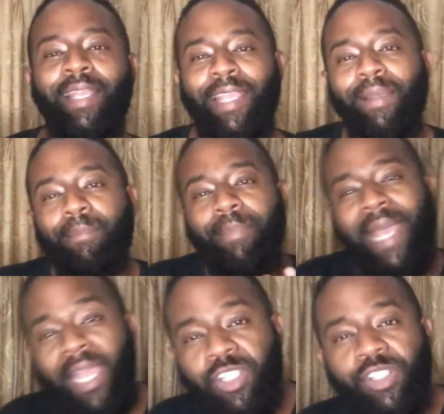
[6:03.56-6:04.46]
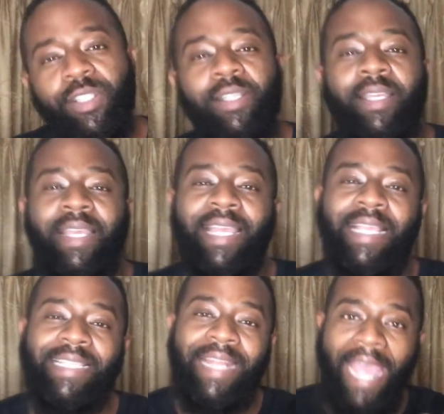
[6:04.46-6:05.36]
Compassion is
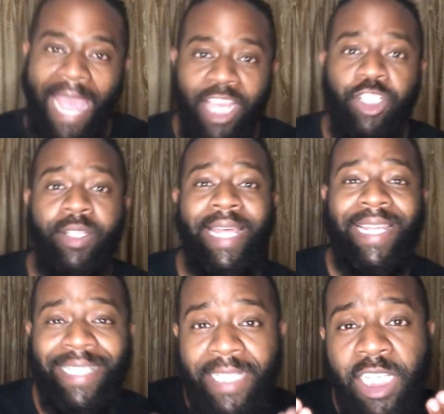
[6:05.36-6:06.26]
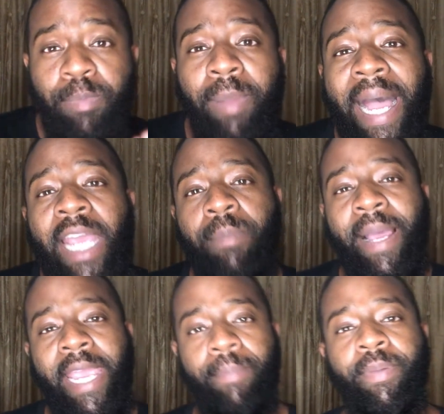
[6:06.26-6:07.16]
an action that is inspired by
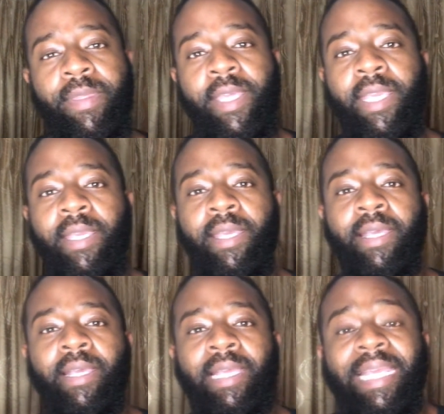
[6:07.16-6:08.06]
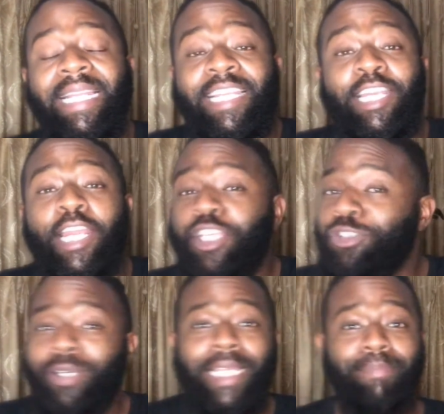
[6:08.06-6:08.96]
empathy. It
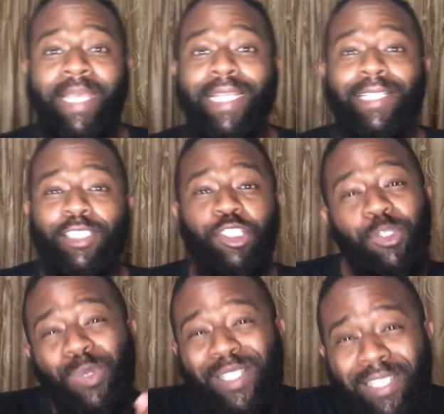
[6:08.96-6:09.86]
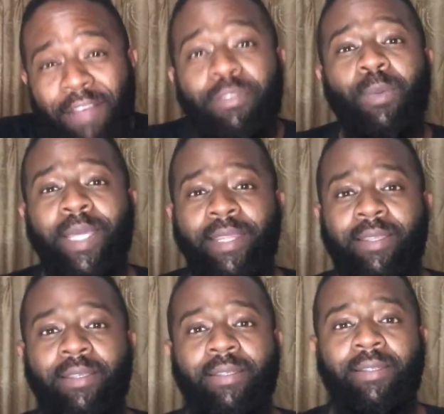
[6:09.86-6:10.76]
literally means to suffer with.
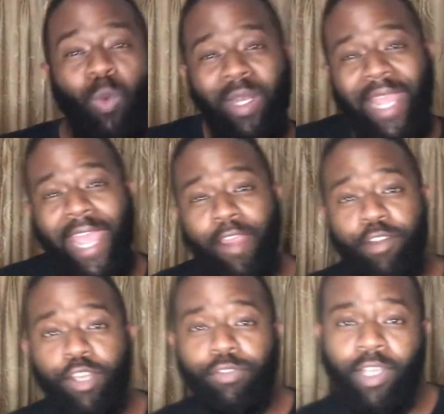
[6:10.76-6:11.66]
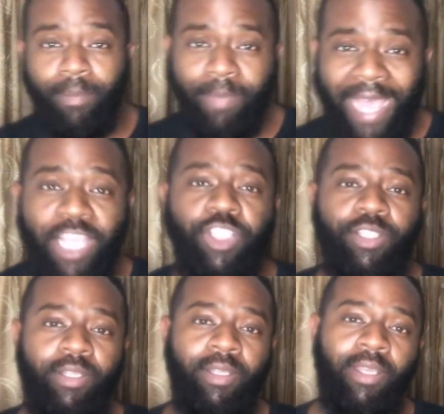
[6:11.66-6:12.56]
One area of compassion
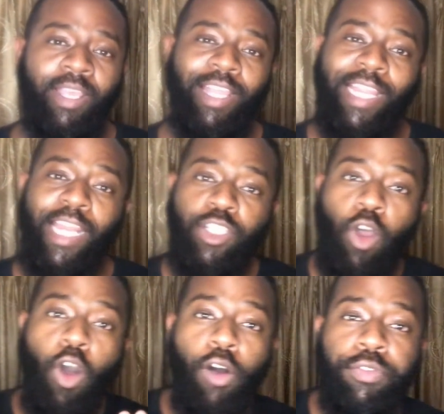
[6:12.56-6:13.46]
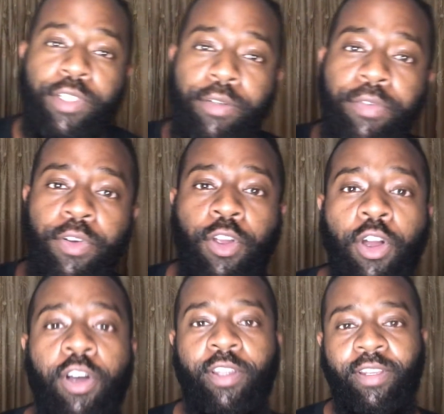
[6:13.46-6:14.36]
that is often
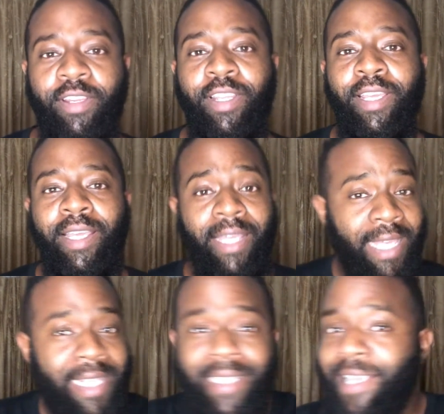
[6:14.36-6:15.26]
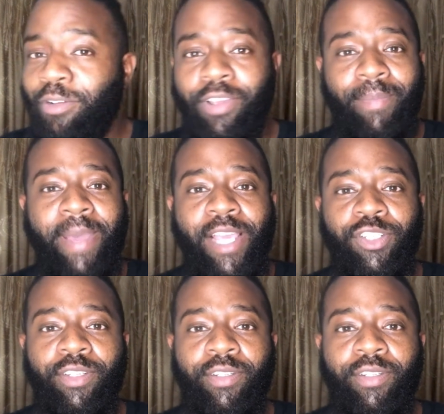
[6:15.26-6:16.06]
forgotten is self-compassion.